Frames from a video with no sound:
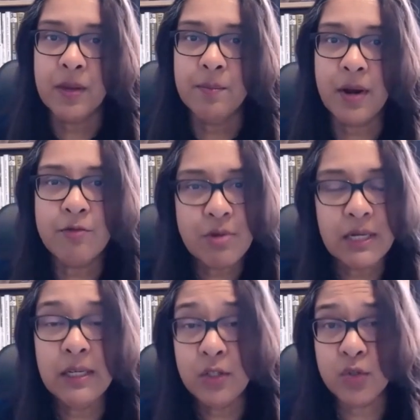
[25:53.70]
But I
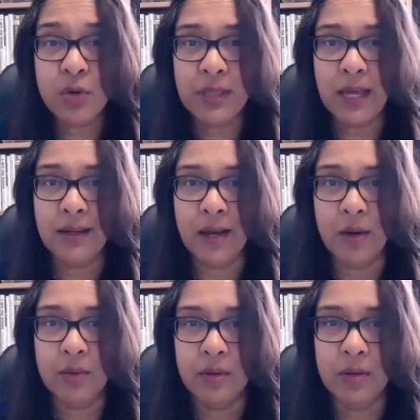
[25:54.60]
really enjoy that
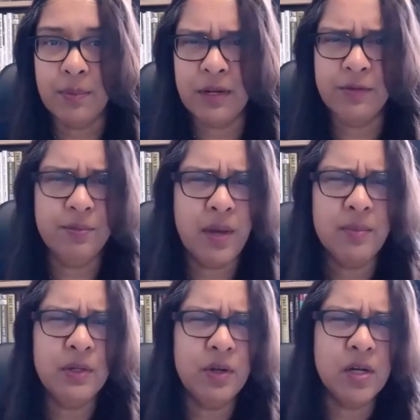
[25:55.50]
now. But if you
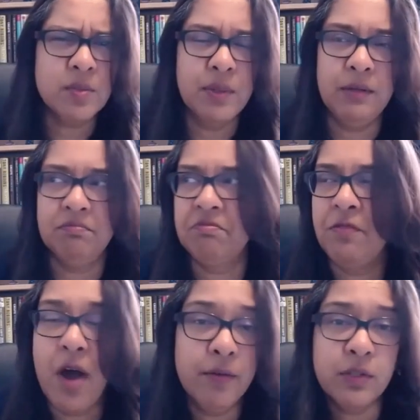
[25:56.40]
maybe you'd asked me
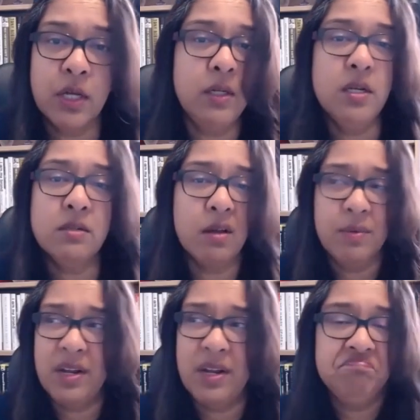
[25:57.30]
five or 10 years ago,
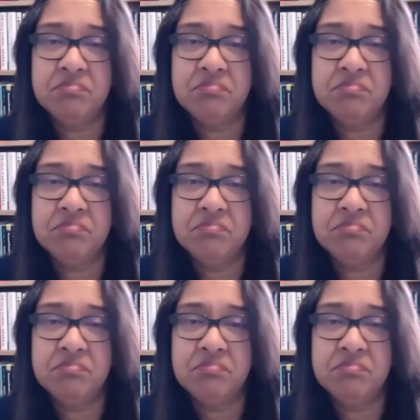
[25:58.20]
but like,